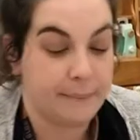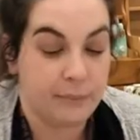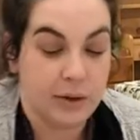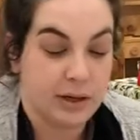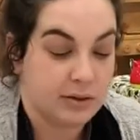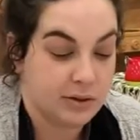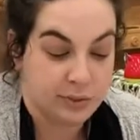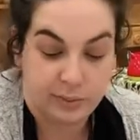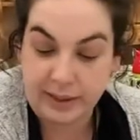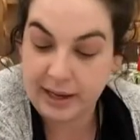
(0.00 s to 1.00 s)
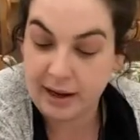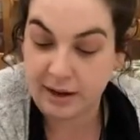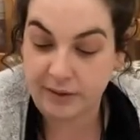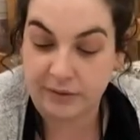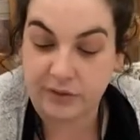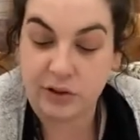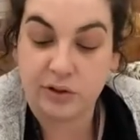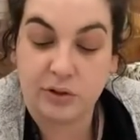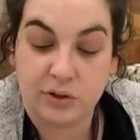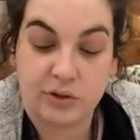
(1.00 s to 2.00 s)
What else do we have? You
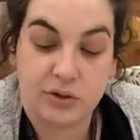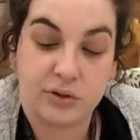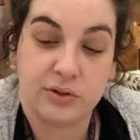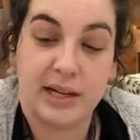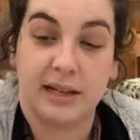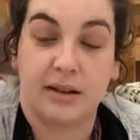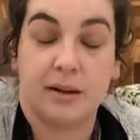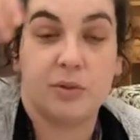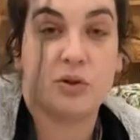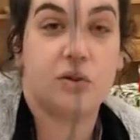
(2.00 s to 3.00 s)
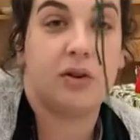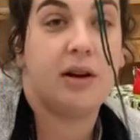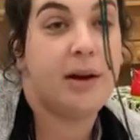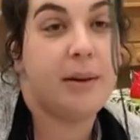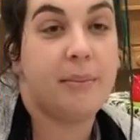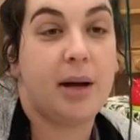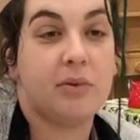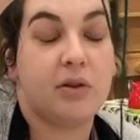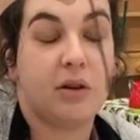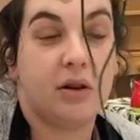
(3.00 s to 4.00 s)
could use string. I'm sure Mum's
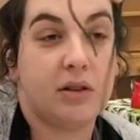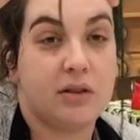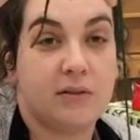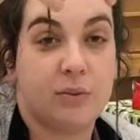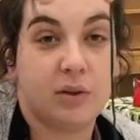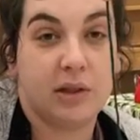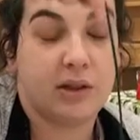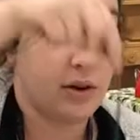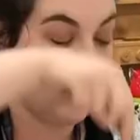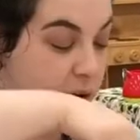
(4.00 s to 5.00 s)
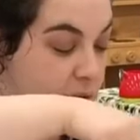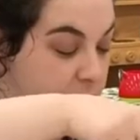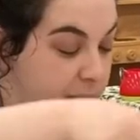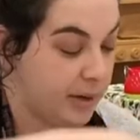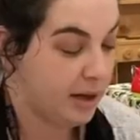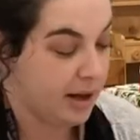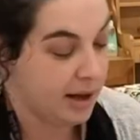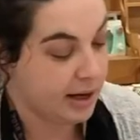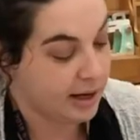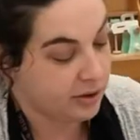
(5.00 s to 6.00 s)
got lots of wool at home,
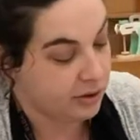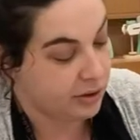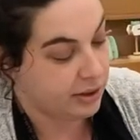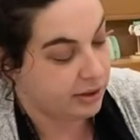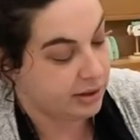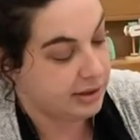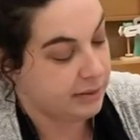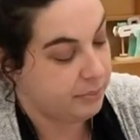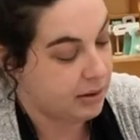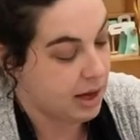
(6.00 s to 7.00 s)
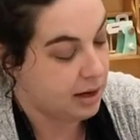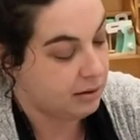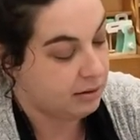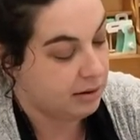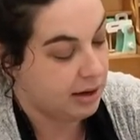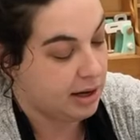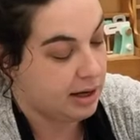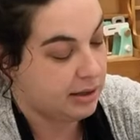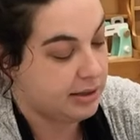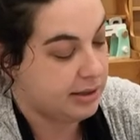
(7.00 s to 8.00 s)
and you can dip that
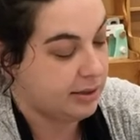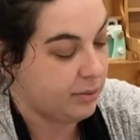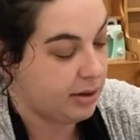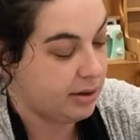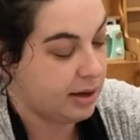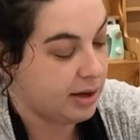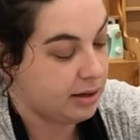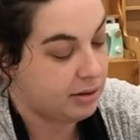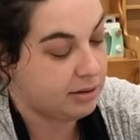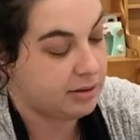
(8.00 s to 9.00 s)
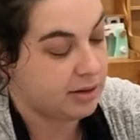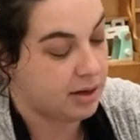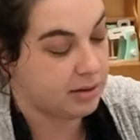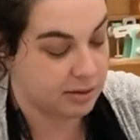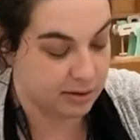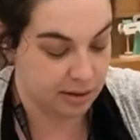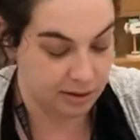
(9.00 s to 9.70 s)
and see what that does.